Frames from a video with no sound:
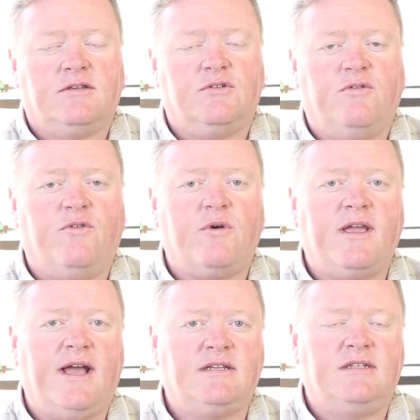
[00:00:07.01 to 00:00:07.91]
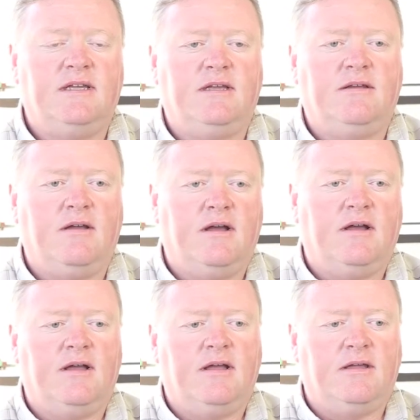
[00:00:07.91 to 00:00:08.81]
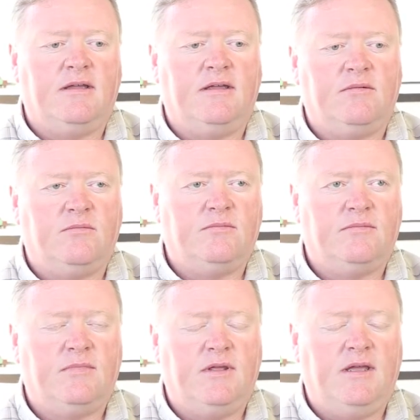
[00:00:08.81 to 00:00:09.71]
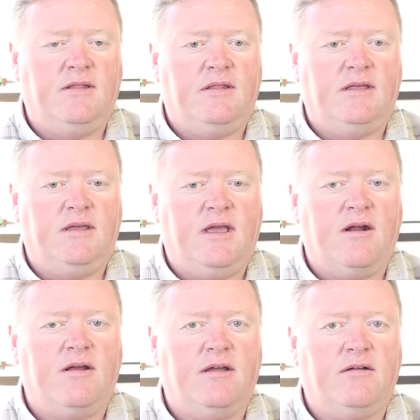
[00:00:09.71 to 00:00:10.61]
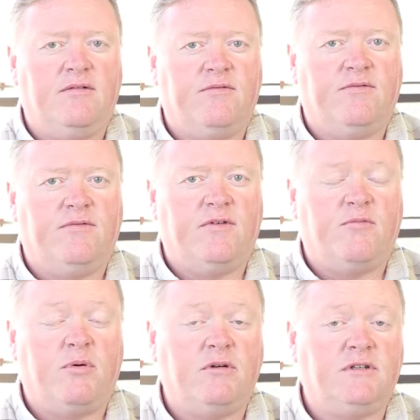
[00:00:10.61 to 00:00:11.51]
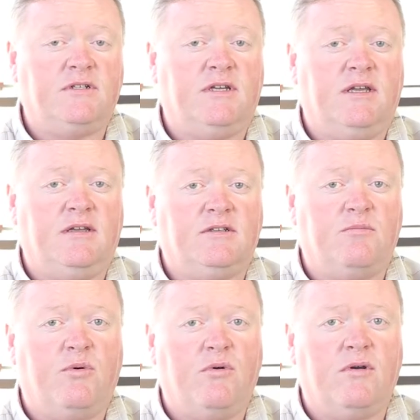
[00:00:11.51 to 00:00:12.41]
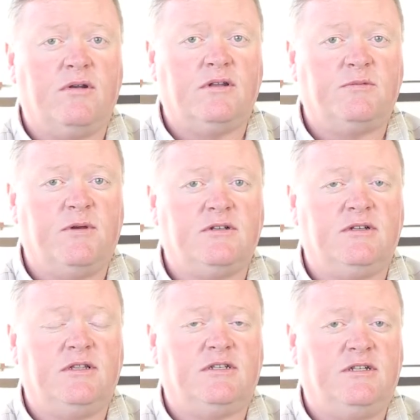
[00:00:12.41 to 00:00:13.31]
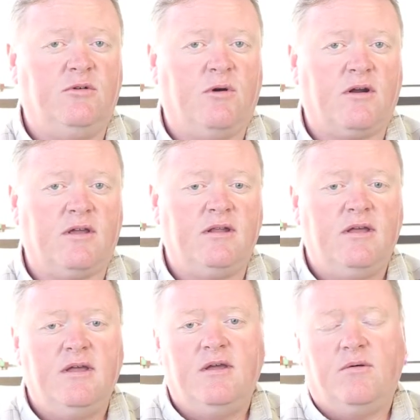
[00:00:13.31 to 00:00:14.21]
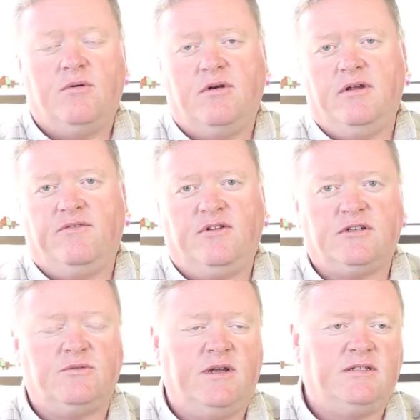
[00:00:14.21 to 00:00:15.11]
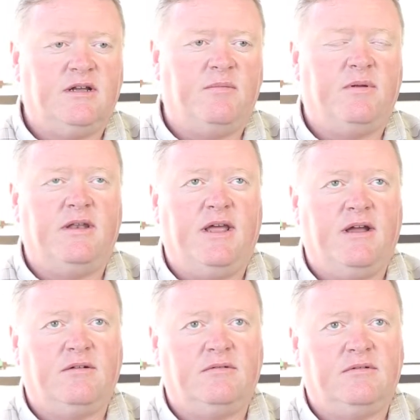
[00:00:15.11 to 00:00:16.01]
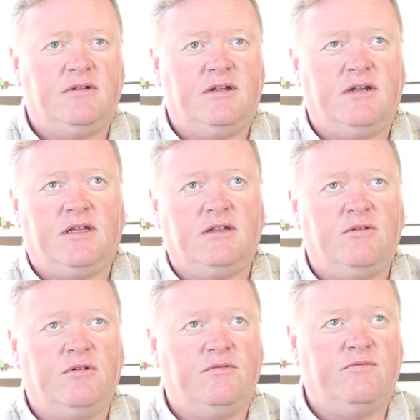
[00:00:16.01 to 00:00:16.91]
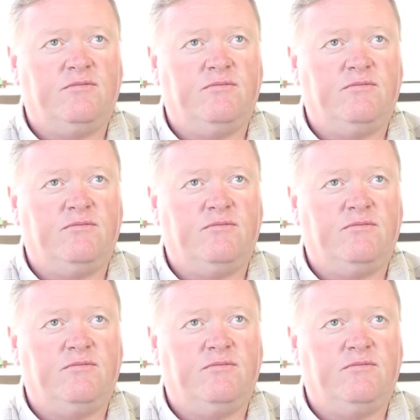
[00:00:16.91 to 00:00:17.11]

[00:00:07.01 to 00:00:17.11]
So forecasting uh, in, in the area of, of, purchasing is important, especially in the steel market where it fluctuates up and down and it can do it.